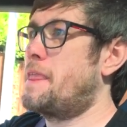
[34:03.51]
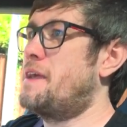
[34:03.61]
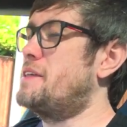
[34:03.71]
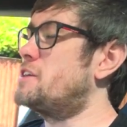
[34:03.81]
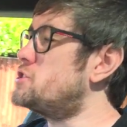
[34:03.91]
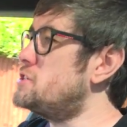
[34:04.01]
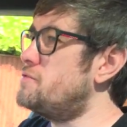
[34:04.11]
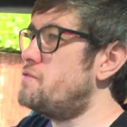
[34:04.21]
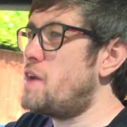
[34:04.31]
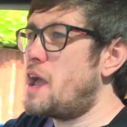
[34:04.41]
I think she's
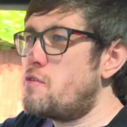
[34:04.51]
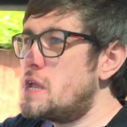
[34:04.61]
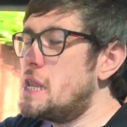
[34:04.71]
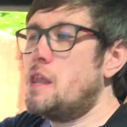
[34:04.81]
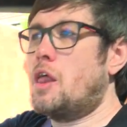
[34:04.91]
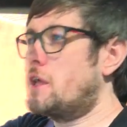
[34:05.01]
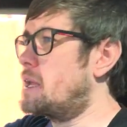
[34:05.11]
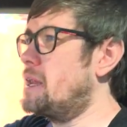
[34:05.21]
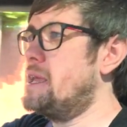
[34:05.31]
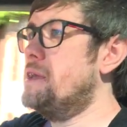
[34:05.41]
very
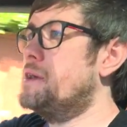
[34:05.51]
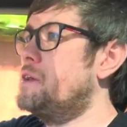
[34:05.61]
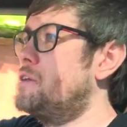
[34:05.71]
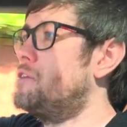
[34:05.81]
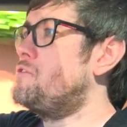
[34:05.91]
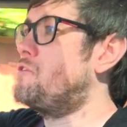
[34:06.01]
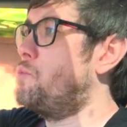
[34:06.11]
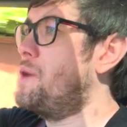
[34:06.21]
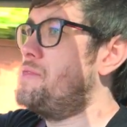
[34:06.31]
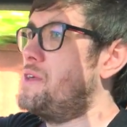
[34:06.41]
likely to
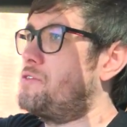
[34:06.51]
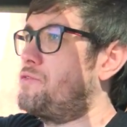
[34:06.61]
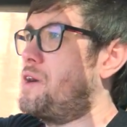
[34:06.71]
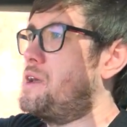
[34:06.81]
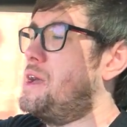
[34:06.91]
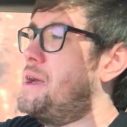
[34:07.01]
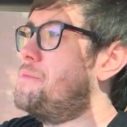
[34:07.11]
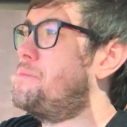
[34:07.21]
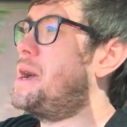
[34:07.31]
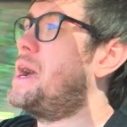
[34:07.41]
win this fight
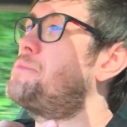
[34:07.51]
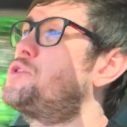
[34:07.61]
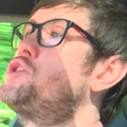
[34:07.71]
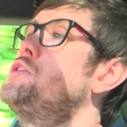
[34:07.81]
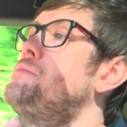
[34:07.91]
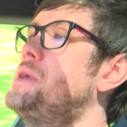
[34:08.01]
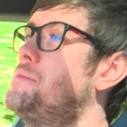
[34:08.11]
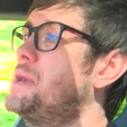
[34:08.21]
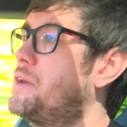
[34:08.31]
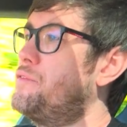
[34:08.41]
and perhaps should be a
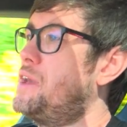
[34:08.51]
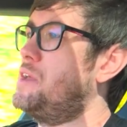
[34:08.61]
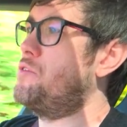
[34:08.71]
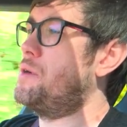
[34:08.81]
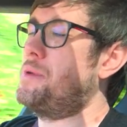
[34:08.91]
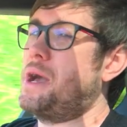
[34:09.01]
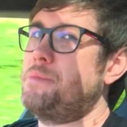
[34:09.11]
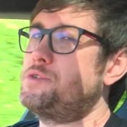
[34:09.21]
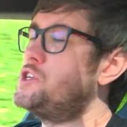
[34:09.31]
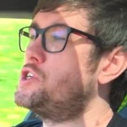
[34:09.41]
bigger favourite.
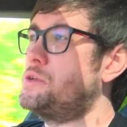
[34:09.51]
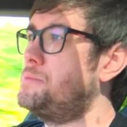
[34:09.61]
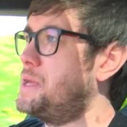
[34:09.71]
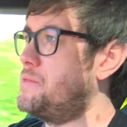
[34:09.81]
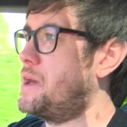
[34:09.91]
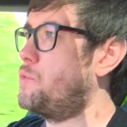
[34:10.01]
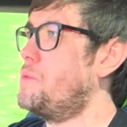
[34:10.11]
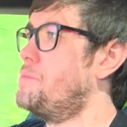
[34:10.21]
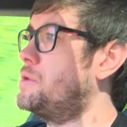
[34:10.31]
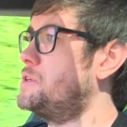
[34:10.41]
Perhaps she should be in that
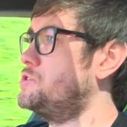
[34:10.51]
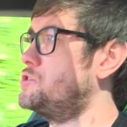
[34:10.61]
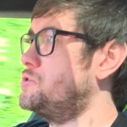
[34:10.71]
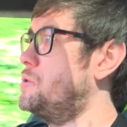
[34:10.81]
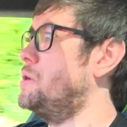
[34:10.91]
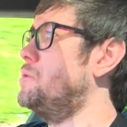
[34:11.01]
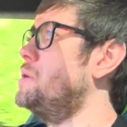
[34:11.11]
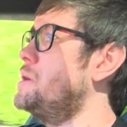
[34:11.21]
1.20,